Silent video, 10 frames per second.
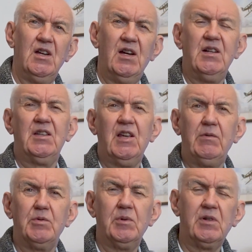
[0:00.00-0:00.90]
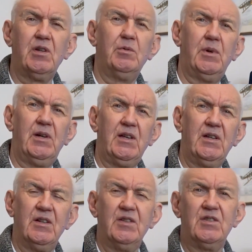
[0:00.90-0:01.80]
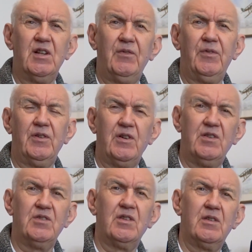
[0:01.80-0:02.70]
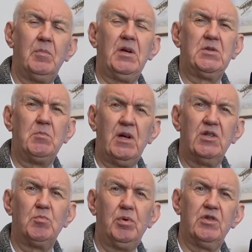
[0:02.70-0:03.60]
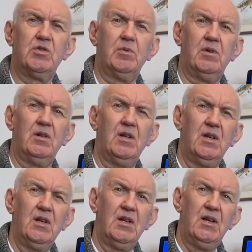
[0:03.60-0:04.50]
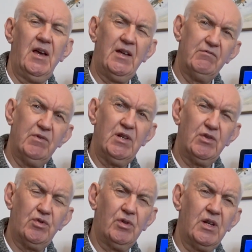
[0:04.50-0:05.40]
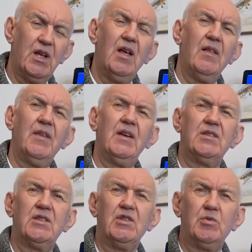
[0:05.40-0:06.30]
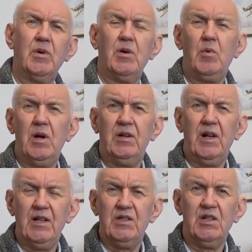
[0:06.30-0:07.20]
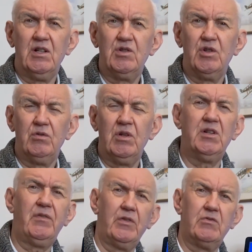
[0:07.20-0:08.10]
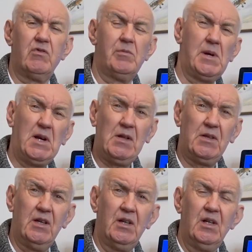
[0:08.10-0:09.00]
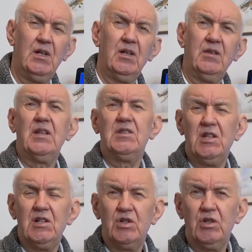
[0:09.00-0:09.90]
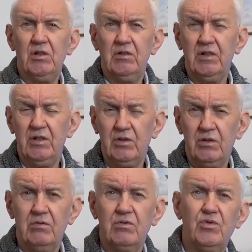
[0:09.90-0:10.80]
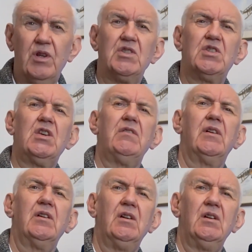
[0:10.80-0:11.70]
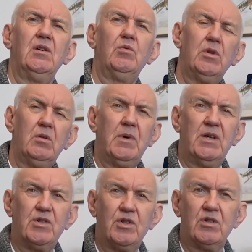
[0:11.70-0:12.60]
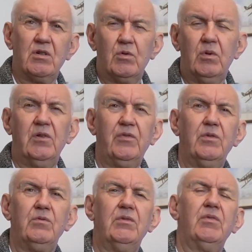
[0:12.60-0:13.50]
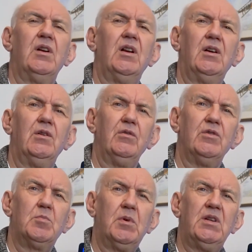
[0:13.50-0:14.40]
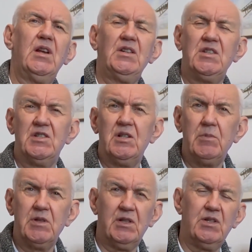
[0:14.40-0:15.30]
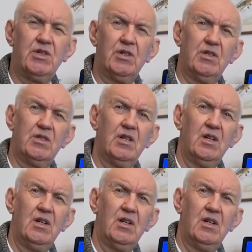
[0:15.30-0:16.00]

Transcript: and it keeps working away until it finds the best match possible. And really and truly, that is where one antenna tuner differs from another. The antenna tuner in your transceiver will match quite a few different loads, but it has its limitations.